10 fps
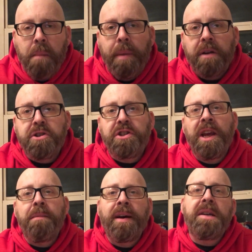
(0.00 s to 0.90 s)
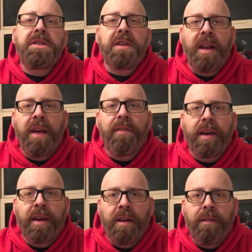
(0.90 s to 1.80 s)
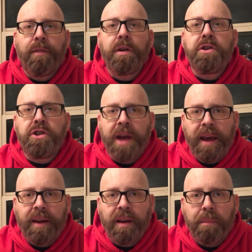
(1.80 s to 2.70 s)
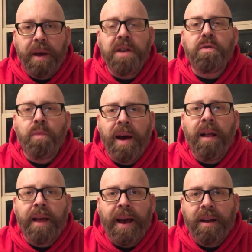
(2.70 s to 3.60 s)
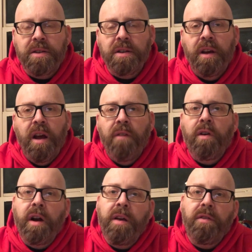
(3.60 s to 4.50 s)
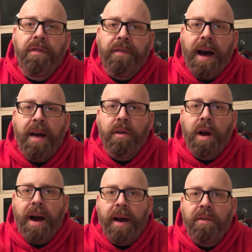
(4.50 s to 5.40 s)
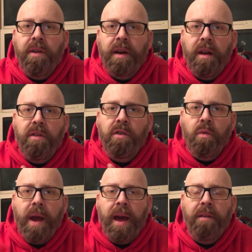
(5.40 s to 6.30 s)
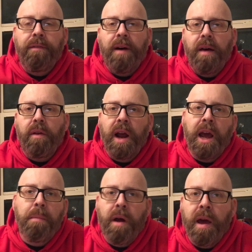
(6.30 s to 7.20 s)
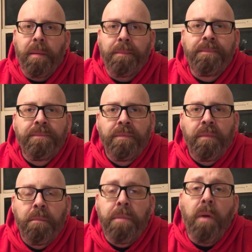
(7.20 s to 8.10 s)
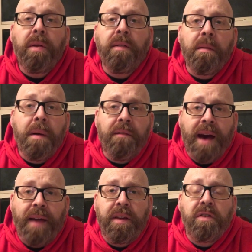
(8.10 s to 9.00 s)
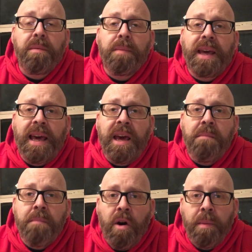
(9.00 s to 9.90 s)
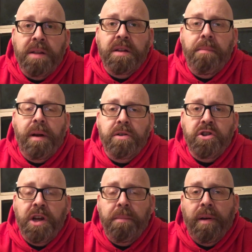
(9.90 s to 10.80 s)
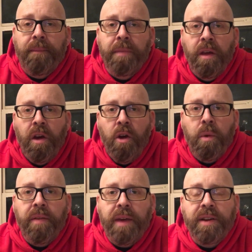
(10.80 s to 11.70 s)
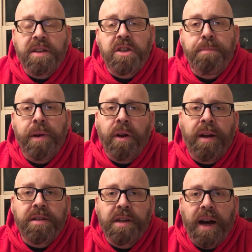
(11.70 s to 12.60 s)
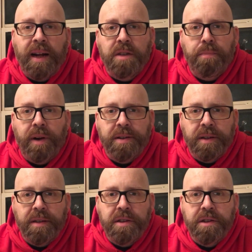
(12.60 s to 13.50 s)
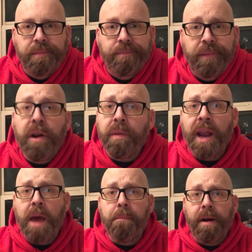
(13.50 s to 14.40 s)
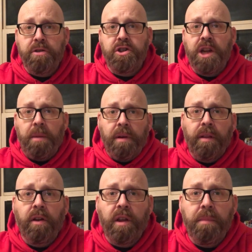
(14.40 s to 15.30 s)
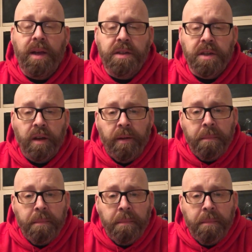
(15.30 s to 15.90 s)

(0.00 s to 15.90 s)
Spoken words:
Beersheba is significant for Jacob as well as for his father Isaac and his grandfather Abraham. Both of them have had these key moments in Beersheba where they've experienced God's presence. You know, the name Beersheba literally means